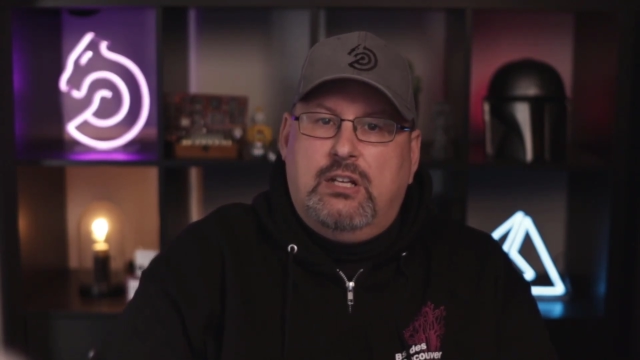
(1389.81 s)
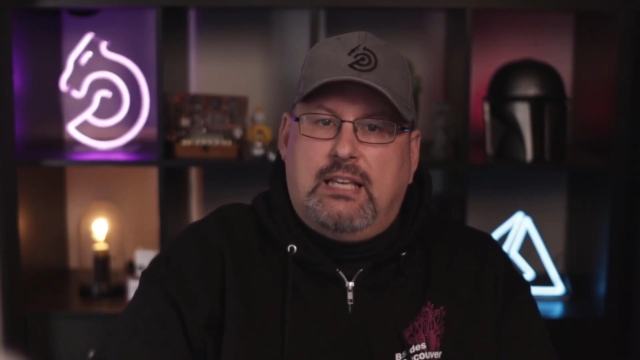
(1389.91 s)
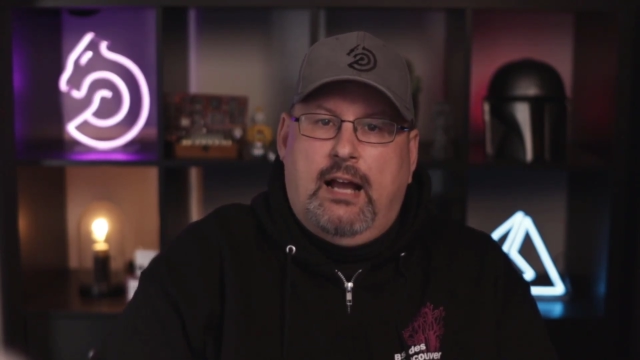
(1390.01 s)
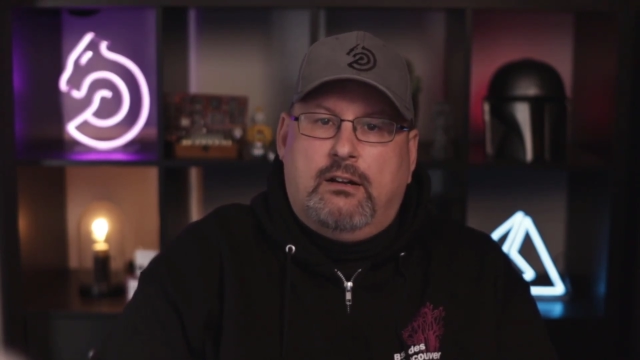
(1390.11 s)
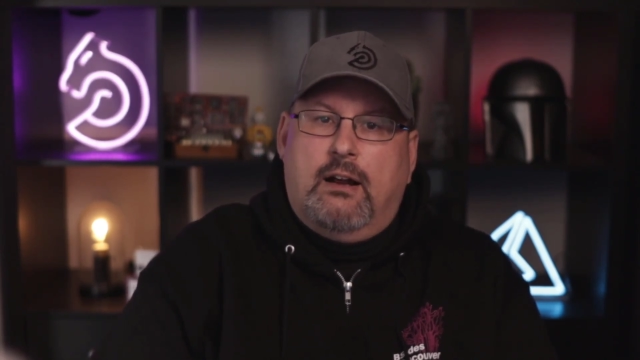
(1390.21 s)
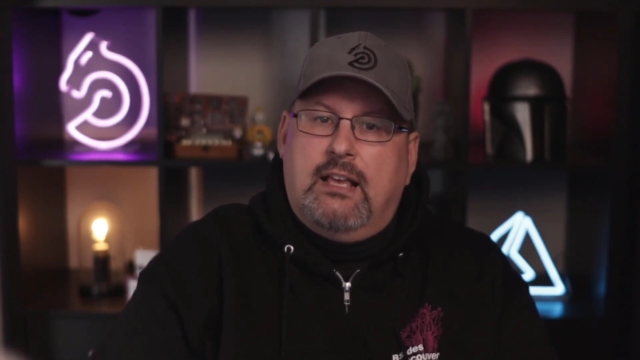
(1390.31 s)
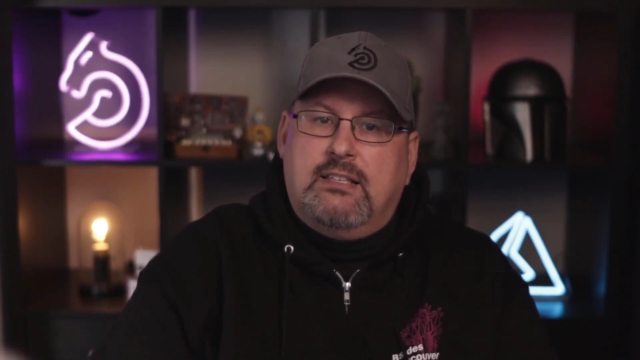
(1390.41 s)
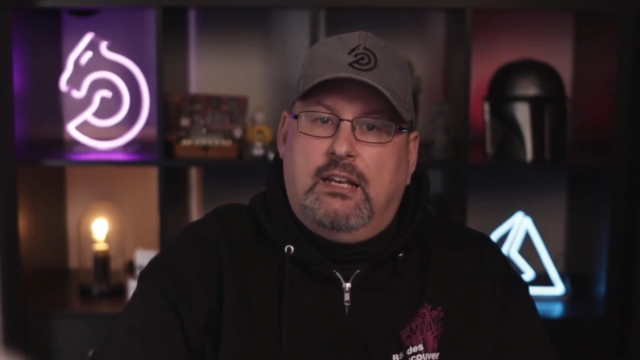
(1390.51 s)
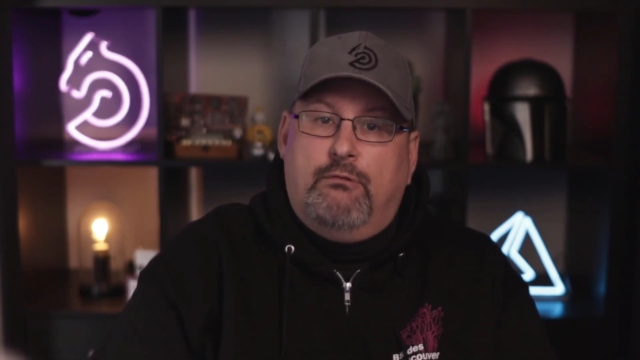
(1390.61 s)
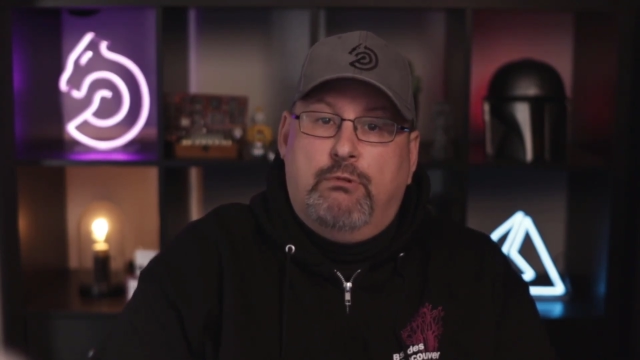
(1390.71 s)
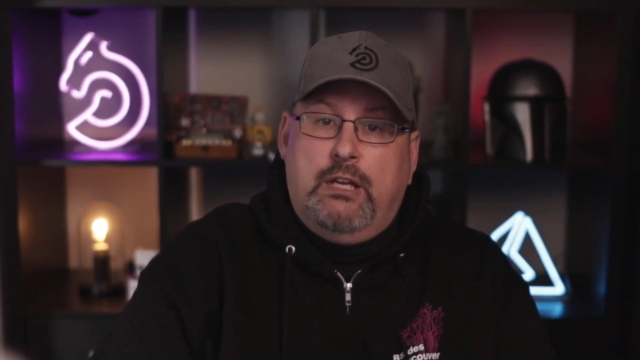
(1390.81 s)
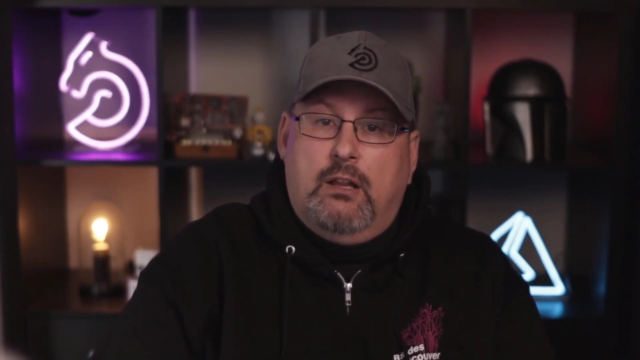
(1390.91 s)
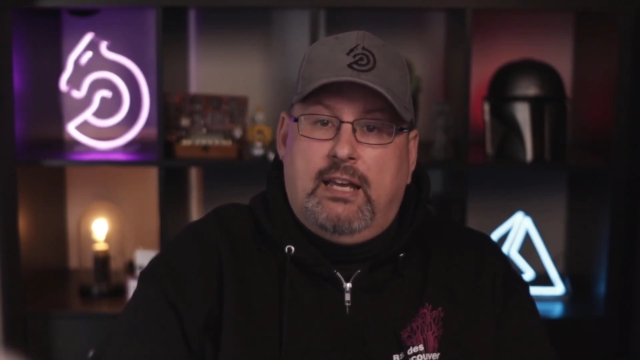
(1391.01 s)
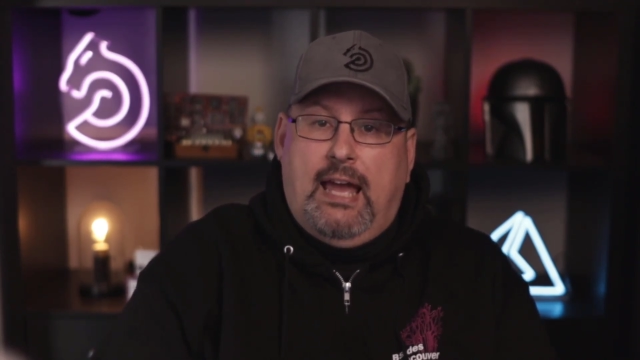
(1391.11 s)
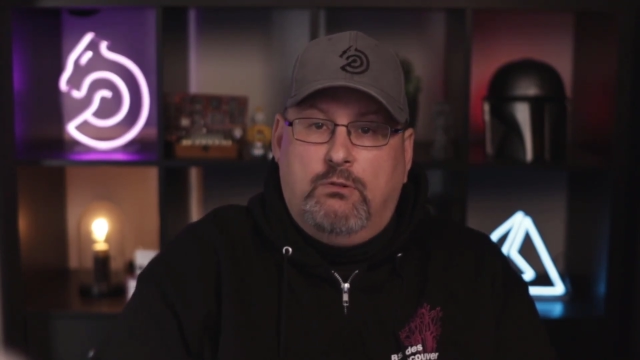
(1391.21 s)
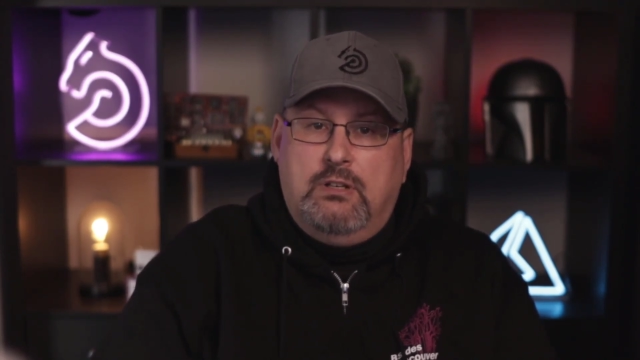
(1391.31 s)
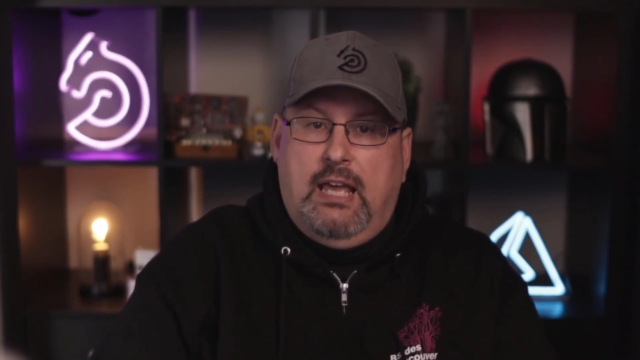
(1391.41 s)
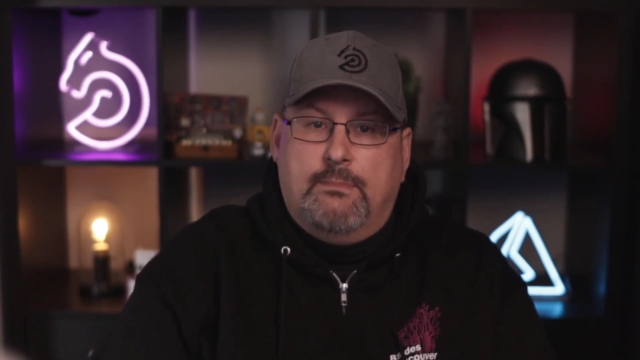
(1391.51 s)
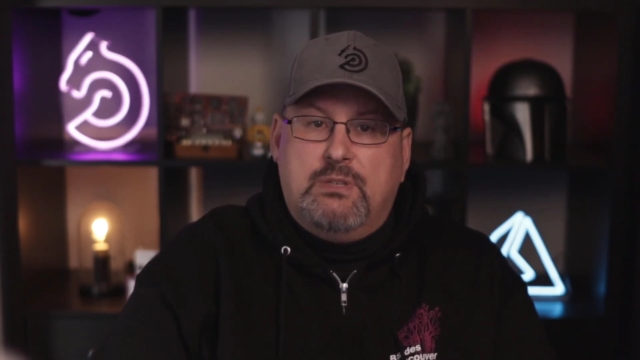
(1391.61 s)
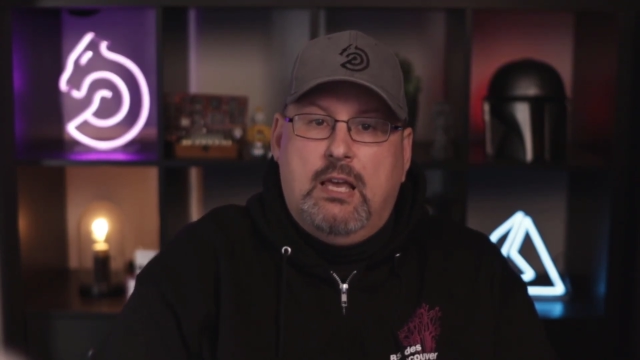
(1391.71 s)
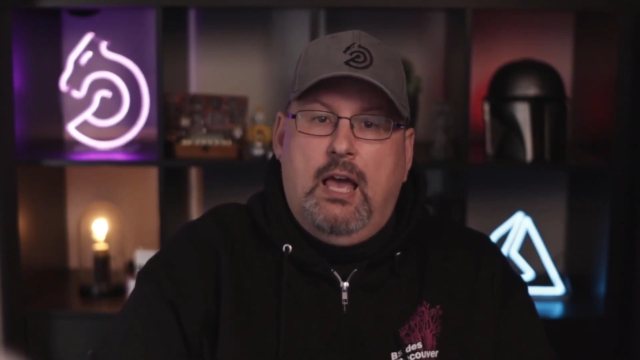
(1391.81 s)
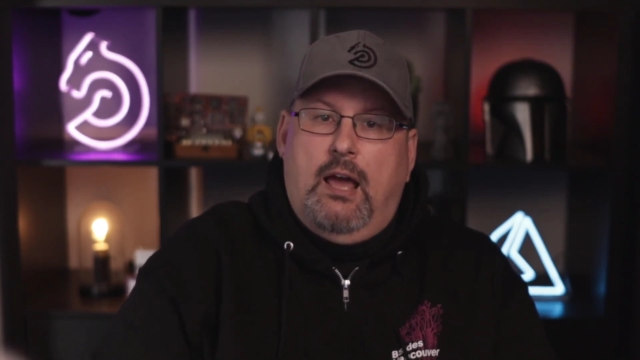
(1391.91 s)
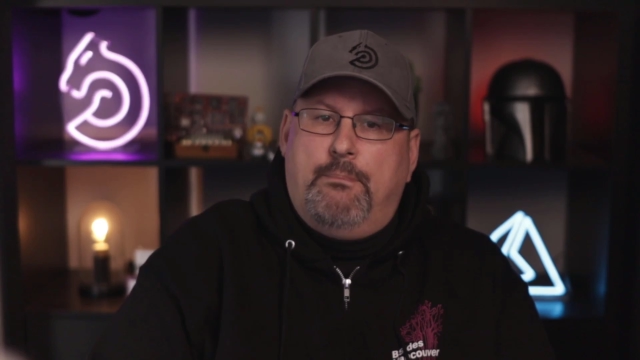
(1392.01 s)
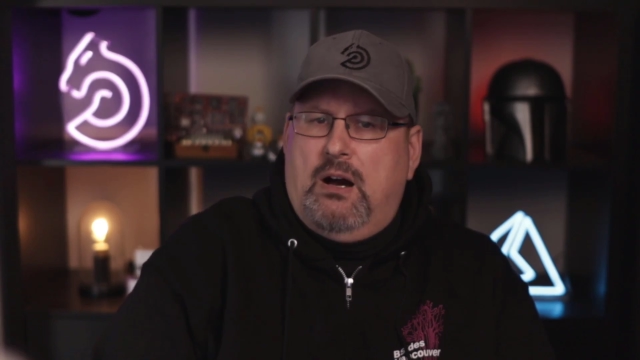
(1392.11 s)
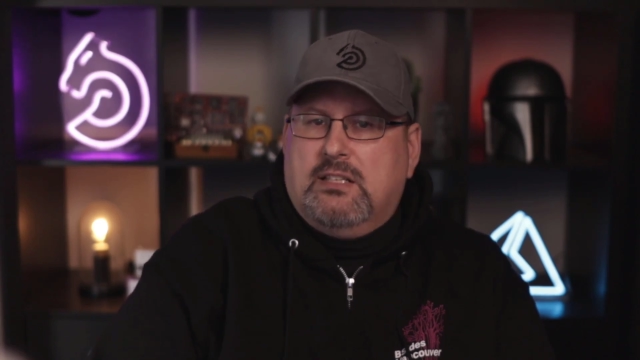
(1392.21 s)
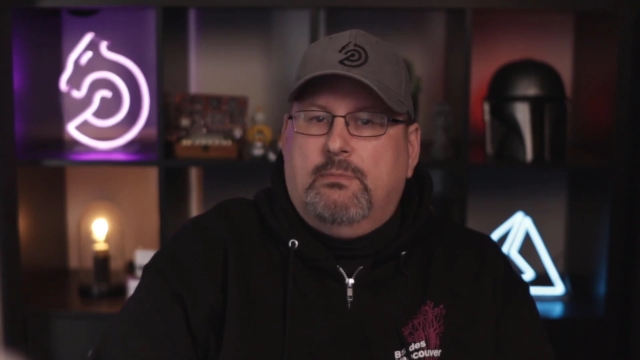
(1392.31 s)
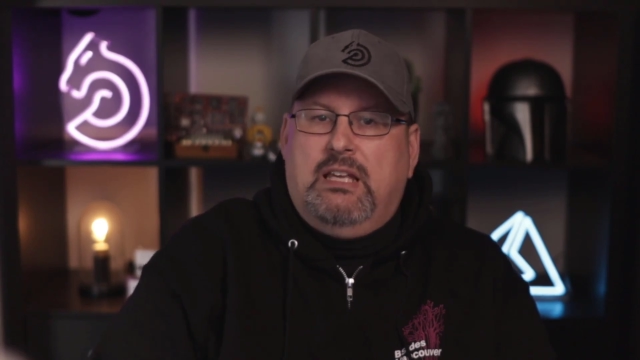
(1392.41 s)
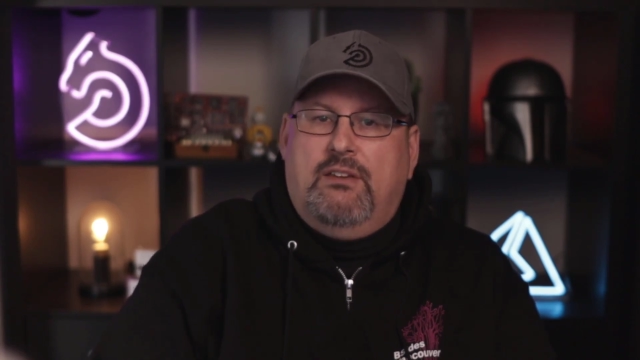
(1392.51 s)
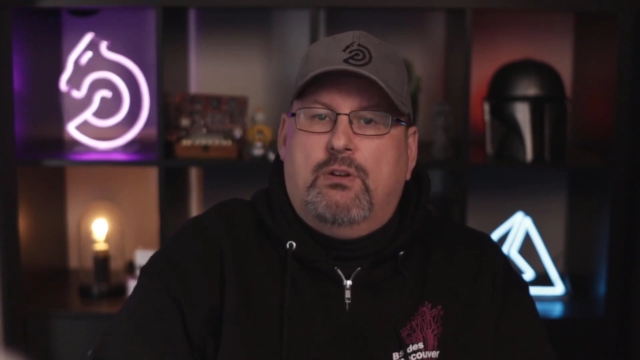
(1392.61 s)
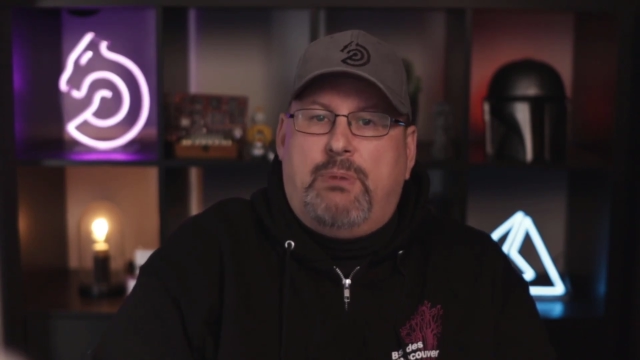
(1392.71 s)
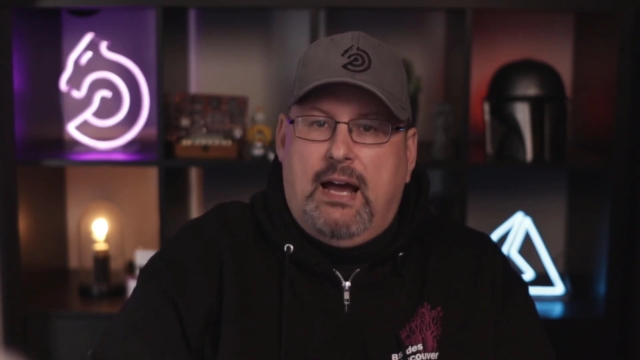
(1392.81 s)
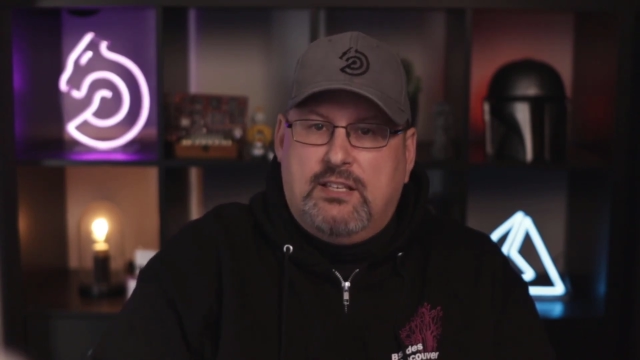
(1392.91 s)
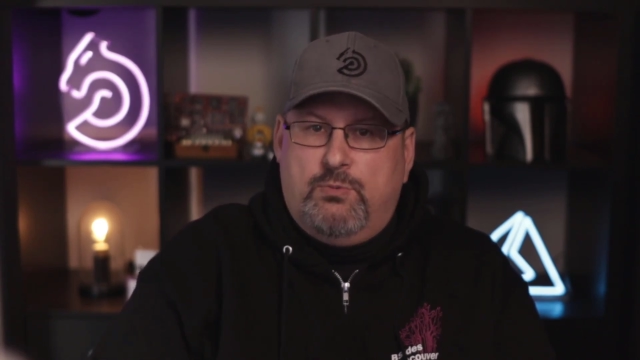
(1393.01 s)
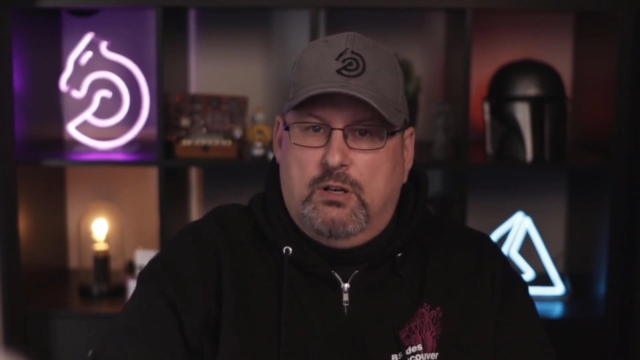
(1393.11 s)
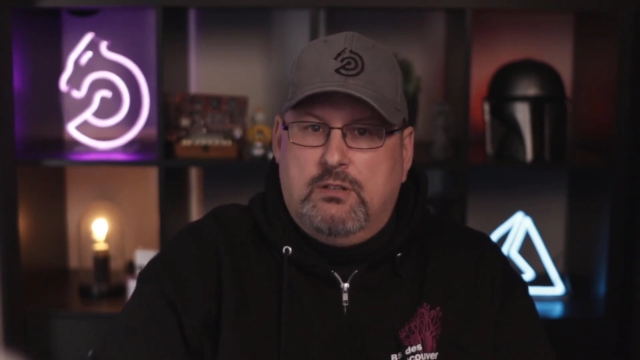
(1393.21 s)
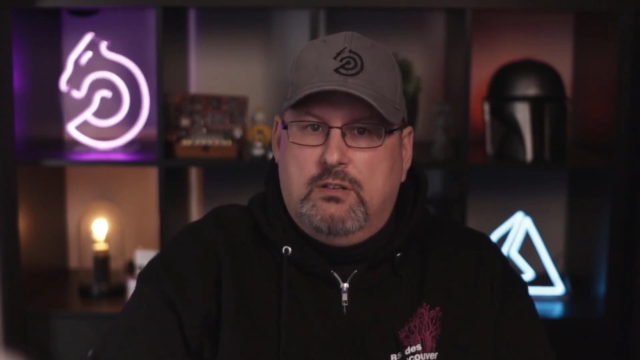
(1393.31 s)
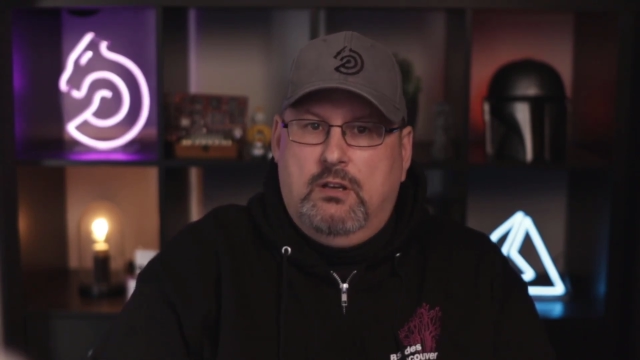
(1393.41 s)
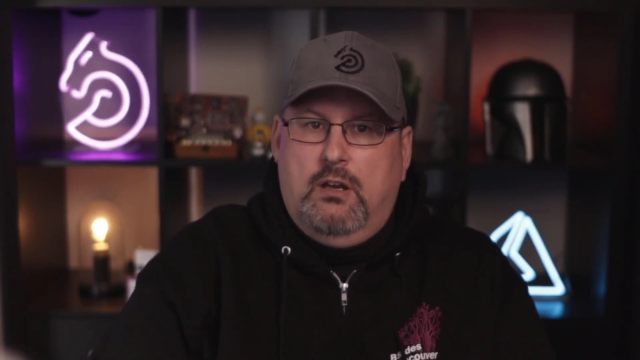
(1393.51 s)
attacker has any real account names and possibly even passwords.